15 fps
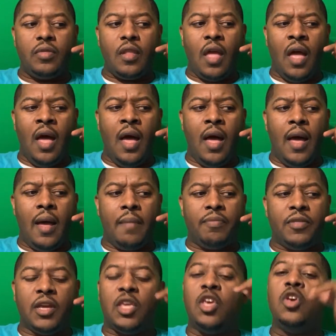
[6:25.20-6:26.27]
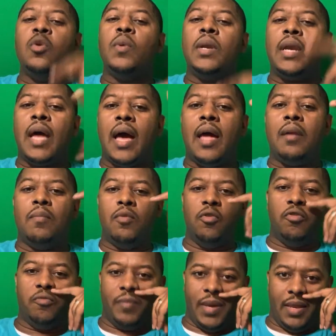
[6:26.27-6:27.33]
the QAnon
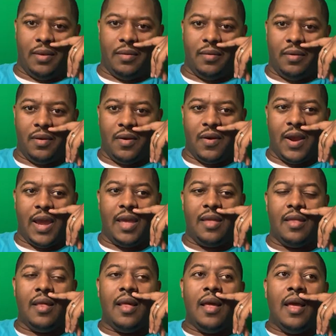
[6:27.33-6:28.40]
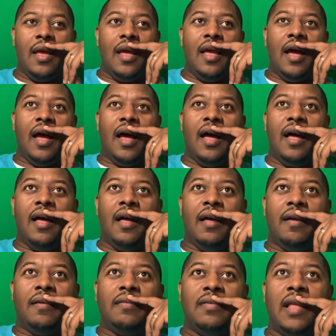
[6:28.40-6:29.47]
movement. All right.
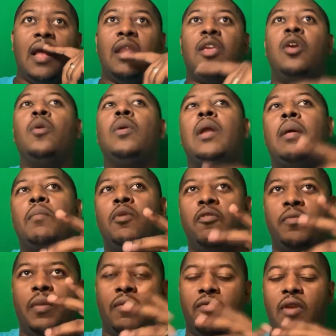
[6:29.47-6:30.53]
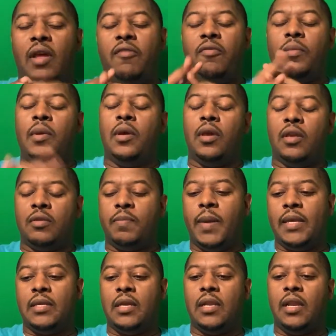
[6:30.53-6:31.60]
Now, the QAnon movement, if you're not familiar, is
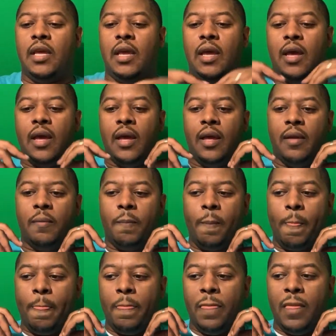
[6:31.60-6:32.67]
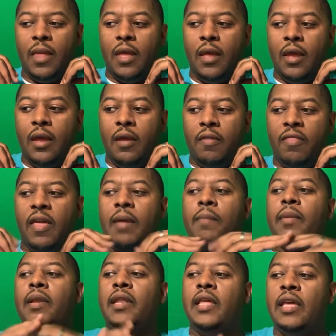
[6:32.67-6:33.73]
basically they
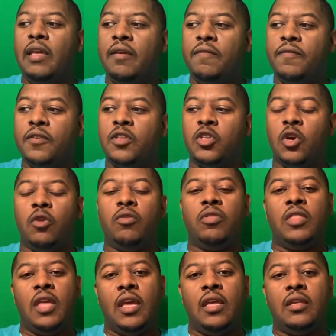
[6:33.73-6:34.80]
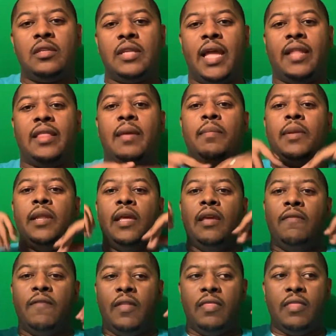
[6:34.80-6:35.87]
believe certain things, like they
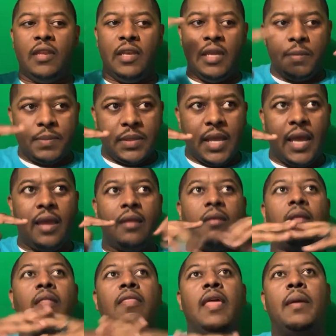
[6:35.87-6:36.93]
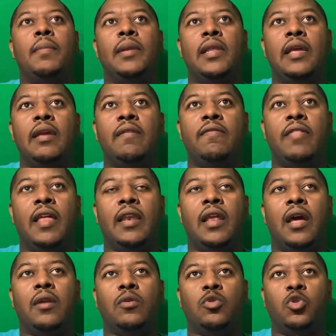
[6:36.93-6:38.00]
believe in the deep state. They believe that
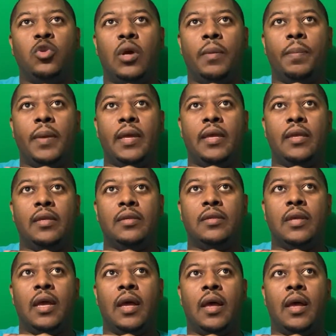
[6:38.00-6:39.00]
Donald Trump is